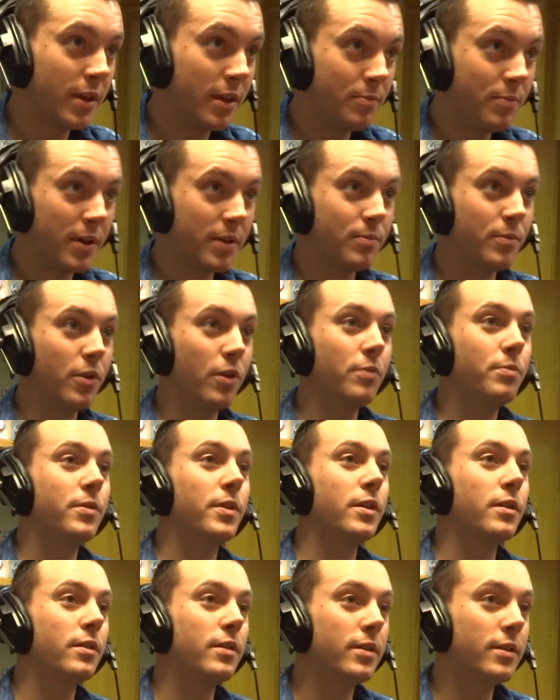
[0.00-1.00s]
They picked me
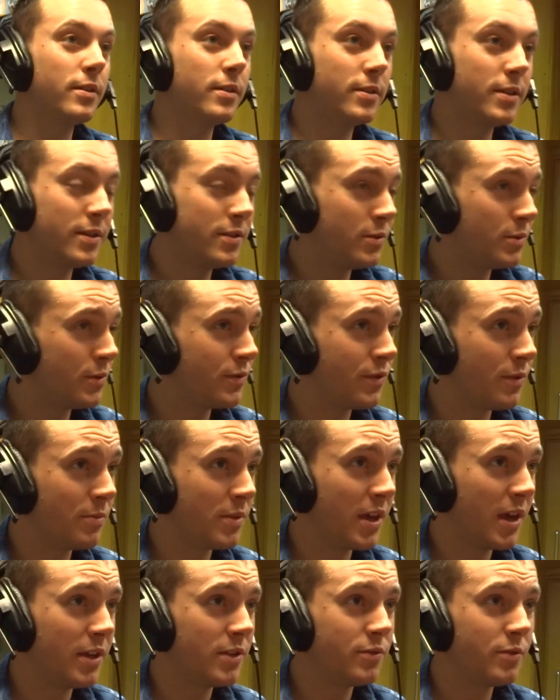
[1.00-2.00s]
up. And this was from
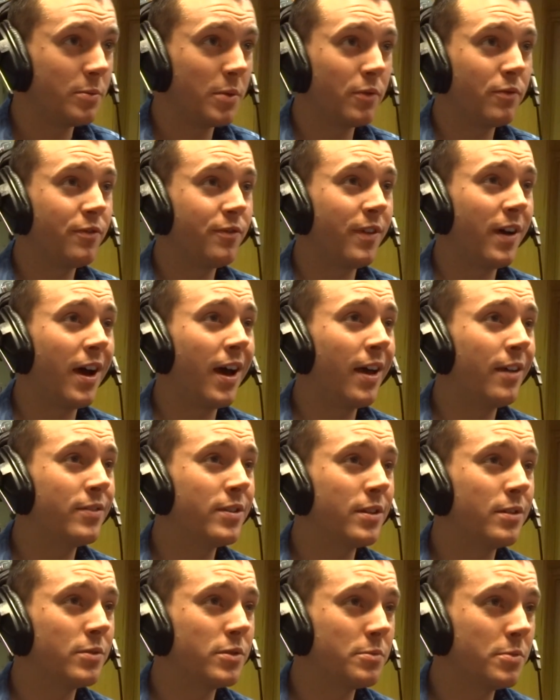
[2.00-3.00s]
the age of about 5
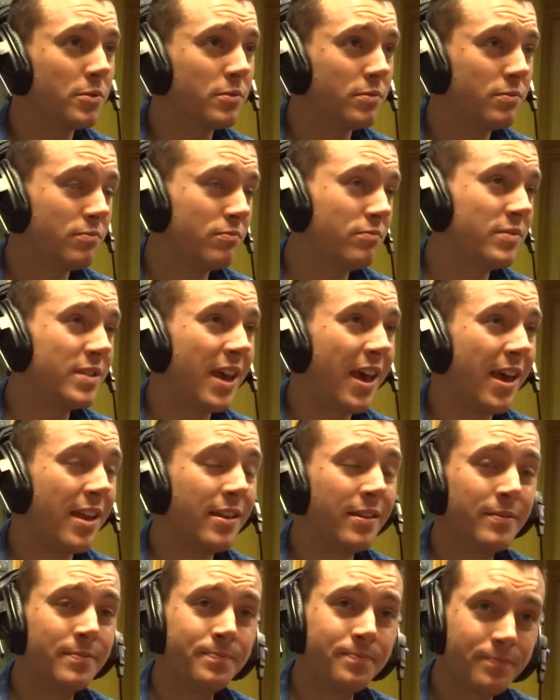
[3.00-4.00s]
till I was about
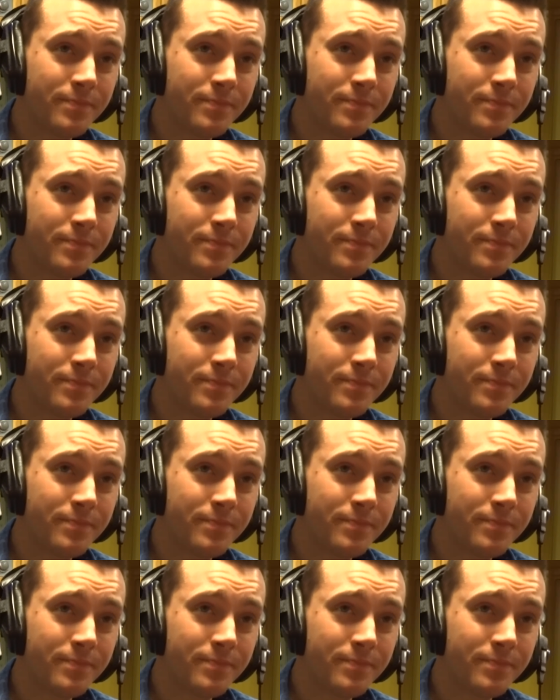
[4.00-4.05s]
10.